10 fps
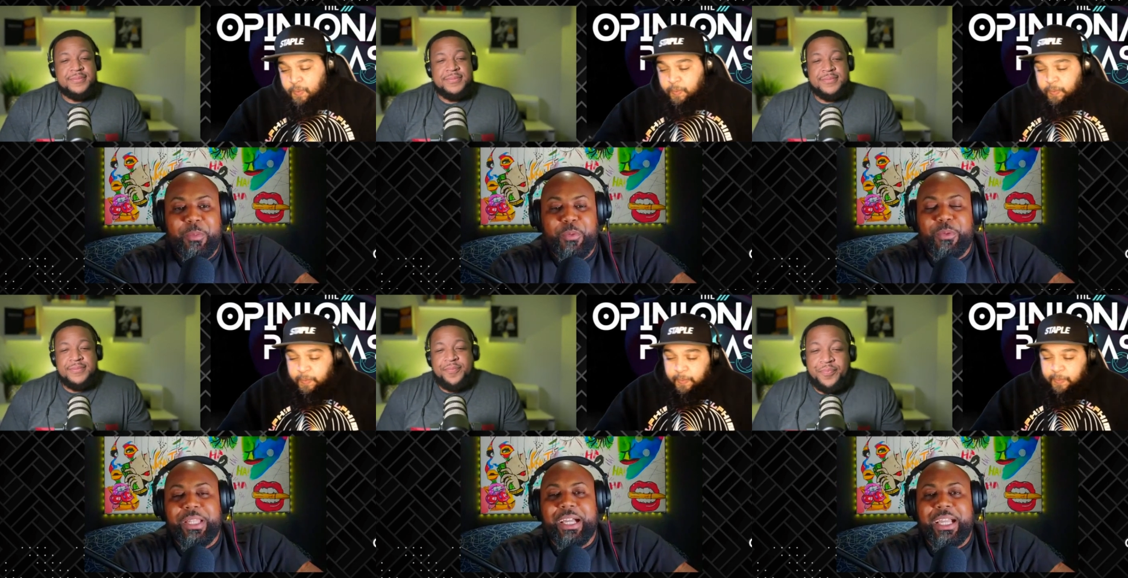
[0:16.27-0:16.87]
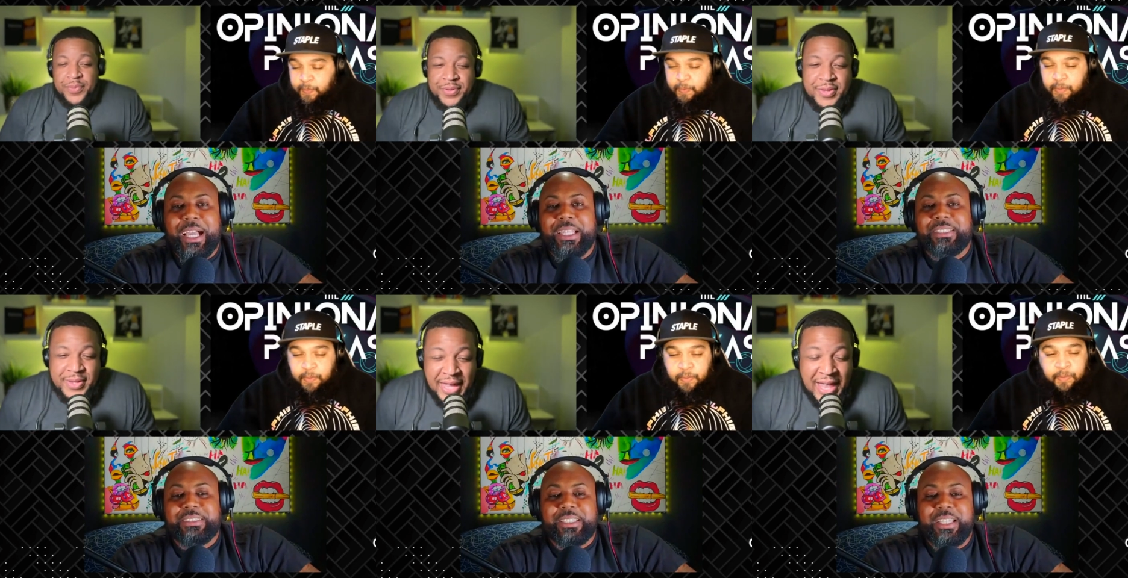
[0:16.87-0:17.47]
Speaker 1: But when I got
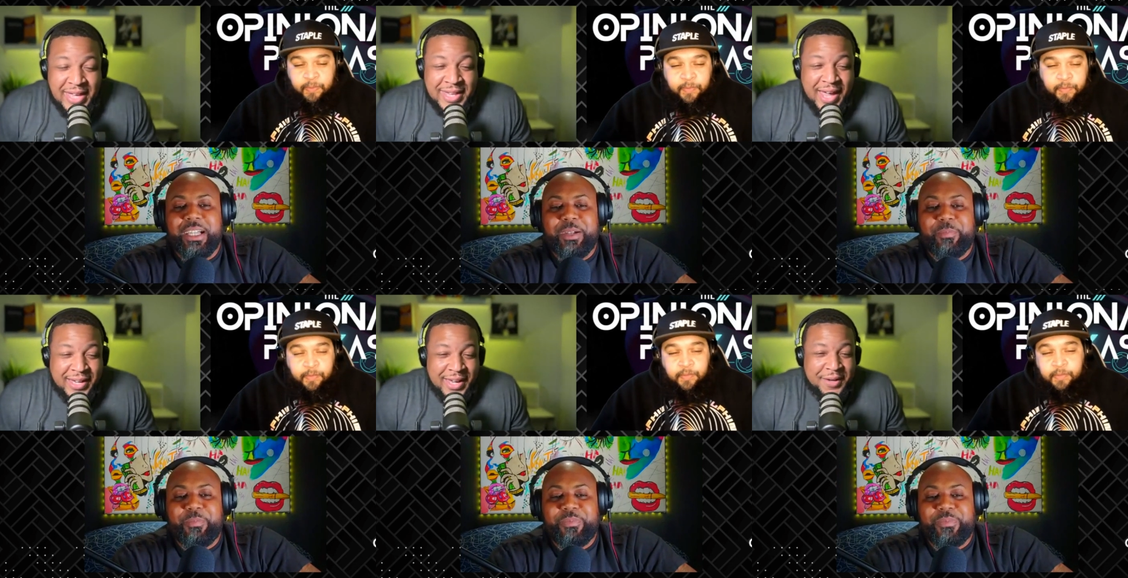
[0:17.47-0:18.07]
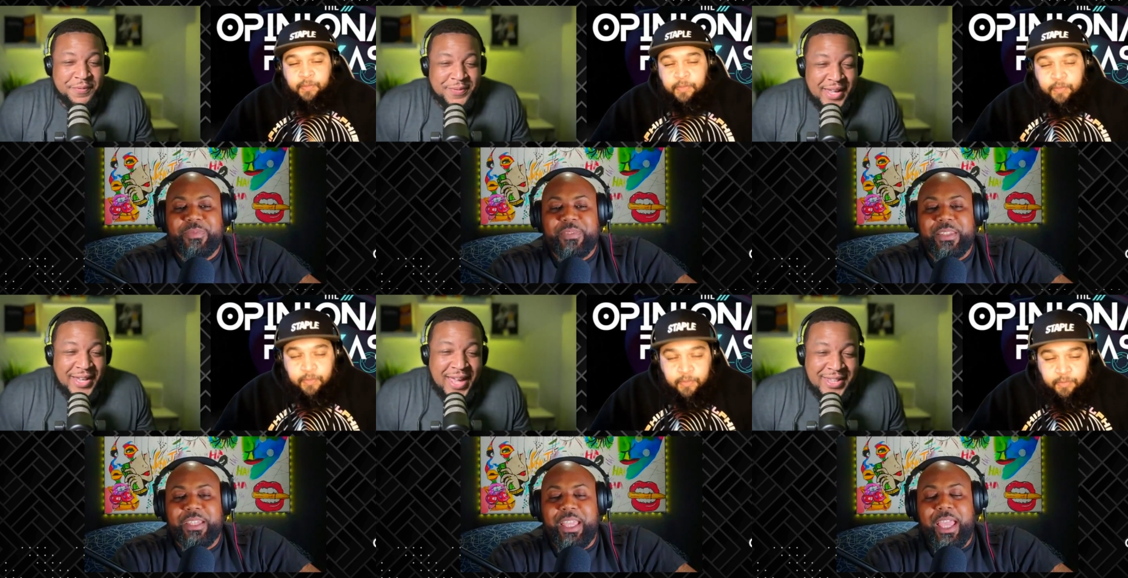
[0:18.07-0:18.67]
in this, they club, like that, Kev.
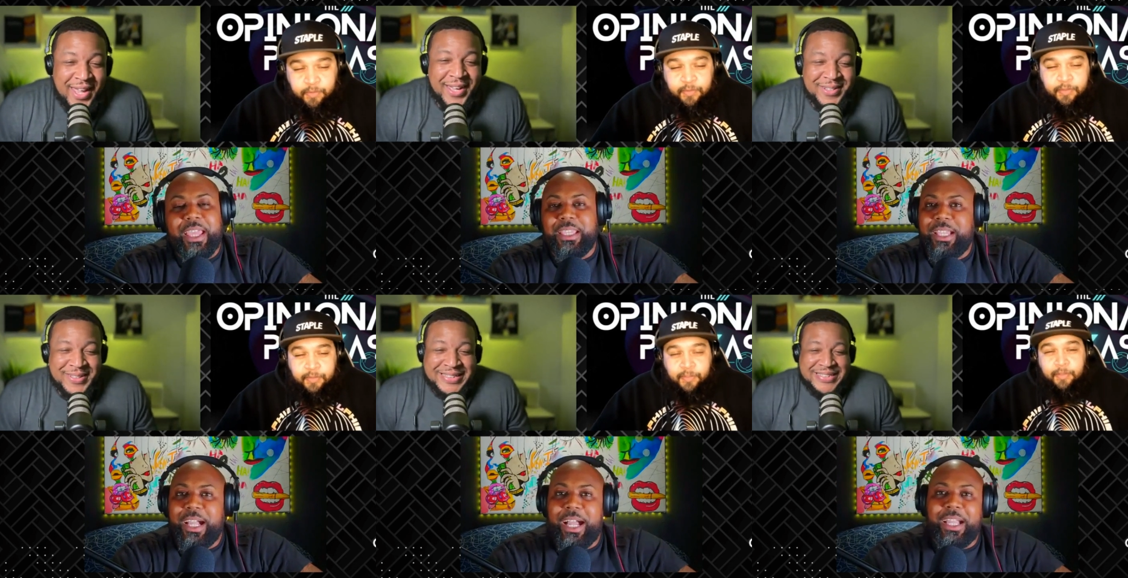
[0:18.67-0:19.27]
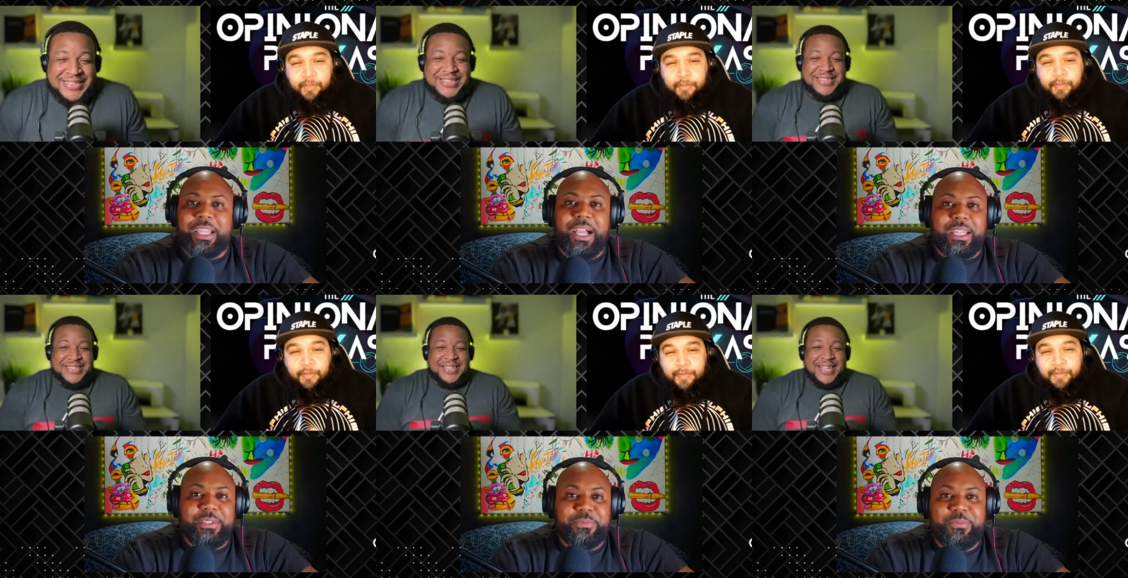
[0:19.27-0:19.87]
They like yeah, that. Yeah, yeah. I
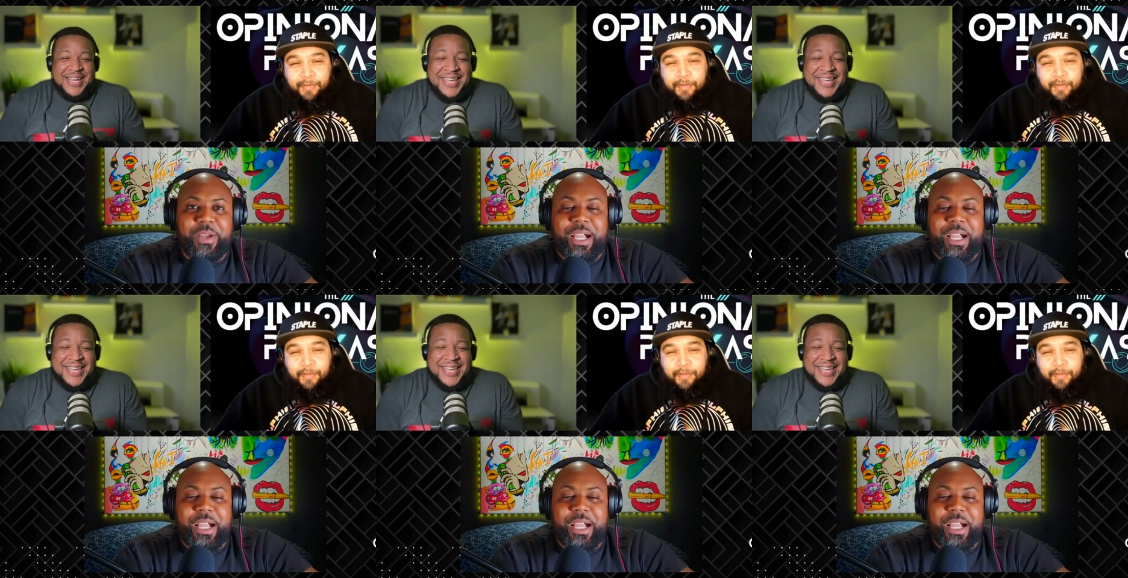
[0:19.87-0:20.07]
got a.